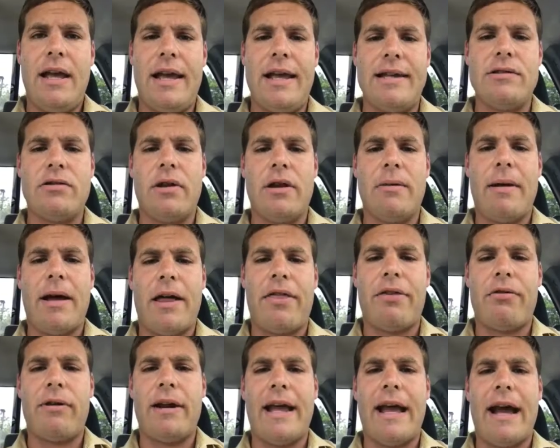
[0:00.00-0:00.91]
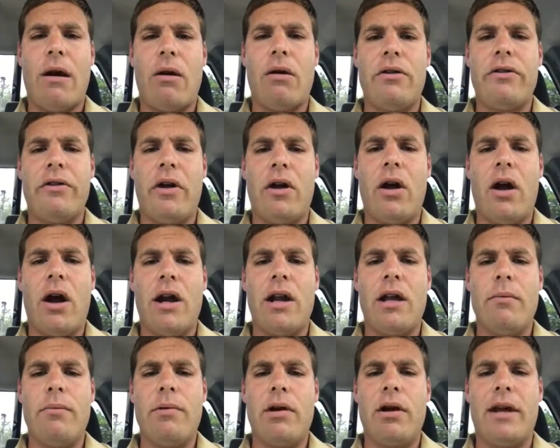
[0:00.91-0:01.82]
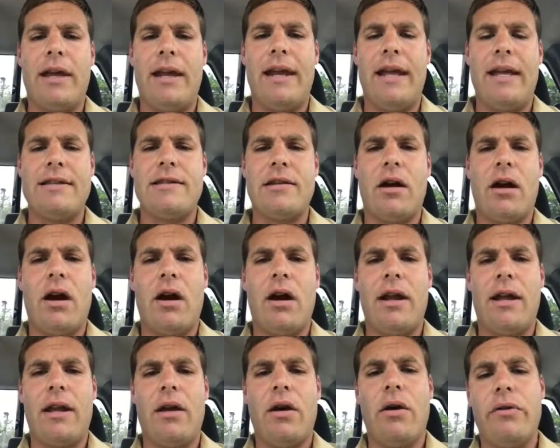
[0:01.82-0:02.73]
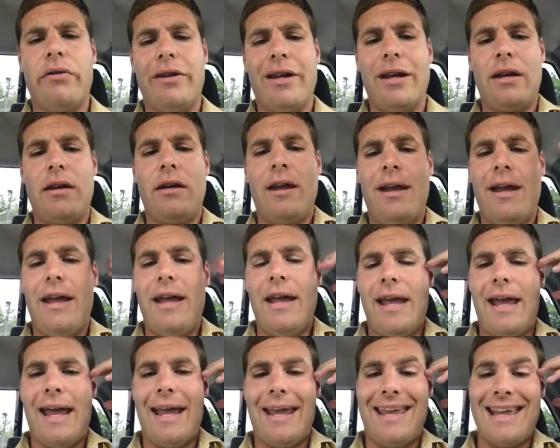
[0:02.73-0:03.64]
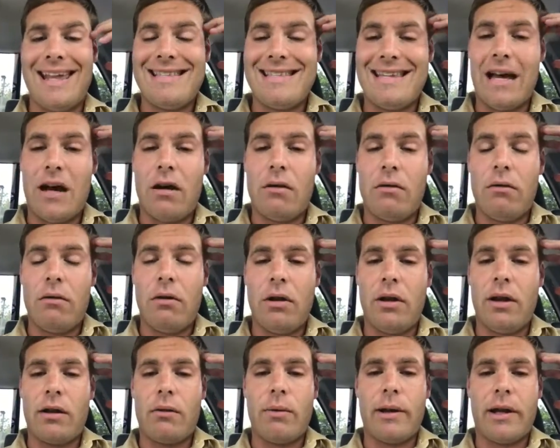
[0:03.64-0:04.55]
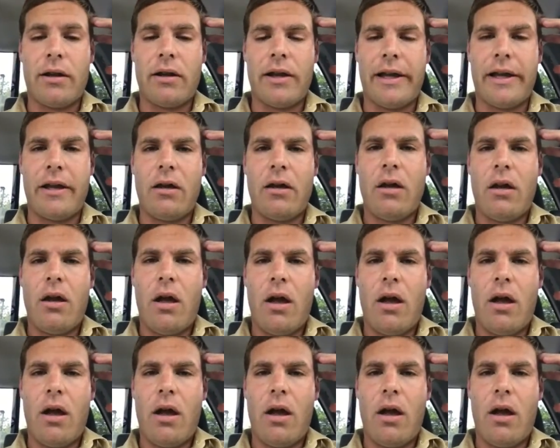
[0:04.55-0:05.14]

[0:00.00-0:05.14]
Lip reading: It's only about 3 hours on audiobook. It hits hard. It goes in and gets out really quickly.